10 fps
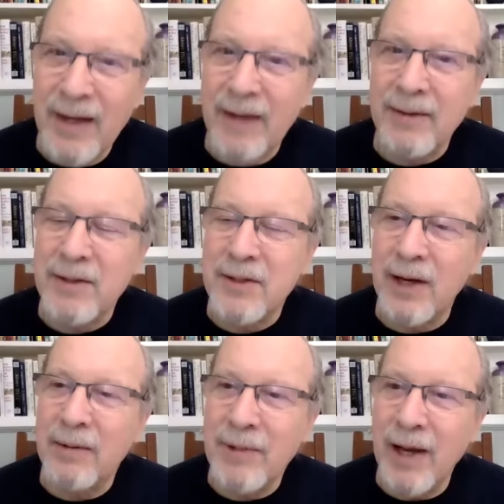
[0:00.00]
at the
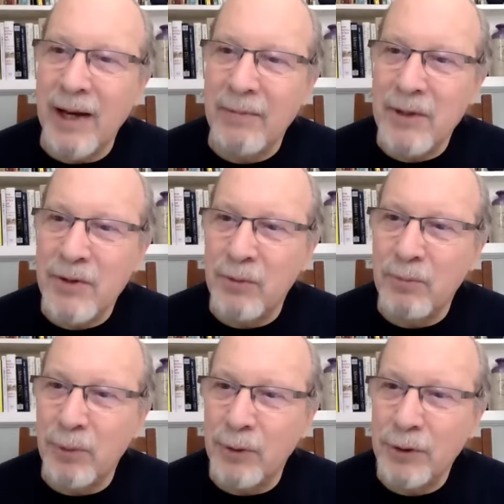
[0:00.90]
same time as
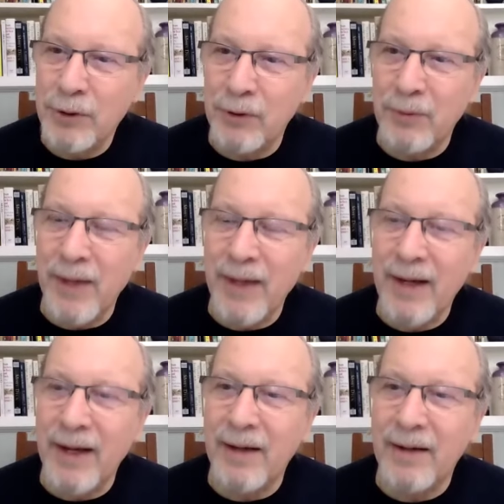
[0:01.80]
you push your right
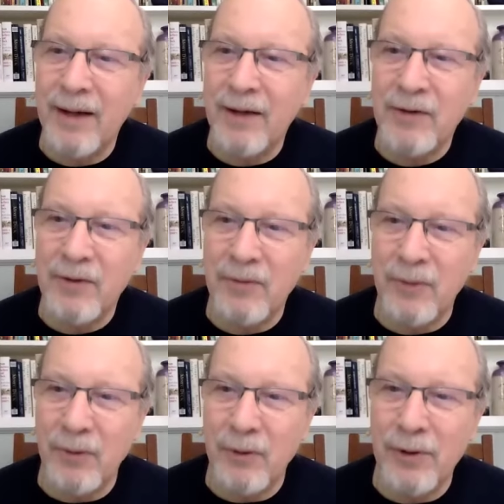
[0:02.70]
hand against the
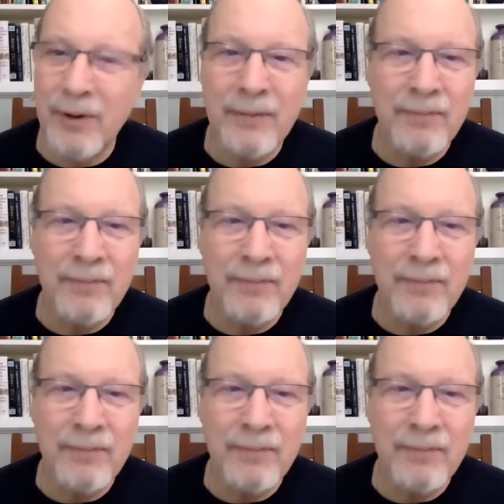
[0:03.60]
floor.